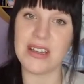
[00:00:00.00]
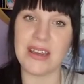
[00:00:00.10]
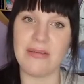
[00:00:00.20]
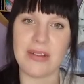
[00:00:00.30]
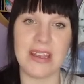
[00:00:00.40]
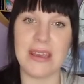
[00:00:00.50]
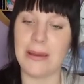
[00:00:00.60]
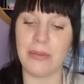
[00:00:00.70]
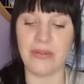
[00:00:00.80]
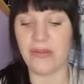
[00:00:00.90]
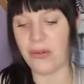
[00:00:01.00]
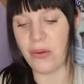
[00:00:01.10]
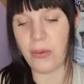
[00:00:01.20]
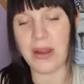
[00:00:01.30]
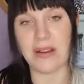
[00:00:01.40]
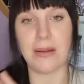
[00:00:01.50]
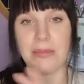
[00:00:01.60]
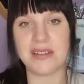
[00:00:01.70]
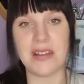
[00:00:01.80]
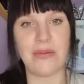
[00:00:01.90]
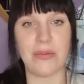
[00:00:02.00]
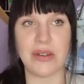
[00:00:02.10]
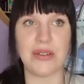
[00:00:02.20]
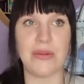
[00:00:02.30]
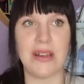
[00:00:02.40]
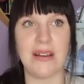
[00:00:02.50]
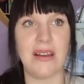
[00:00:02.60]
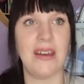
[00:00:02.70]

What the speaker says: year or the year before when number 7 were doing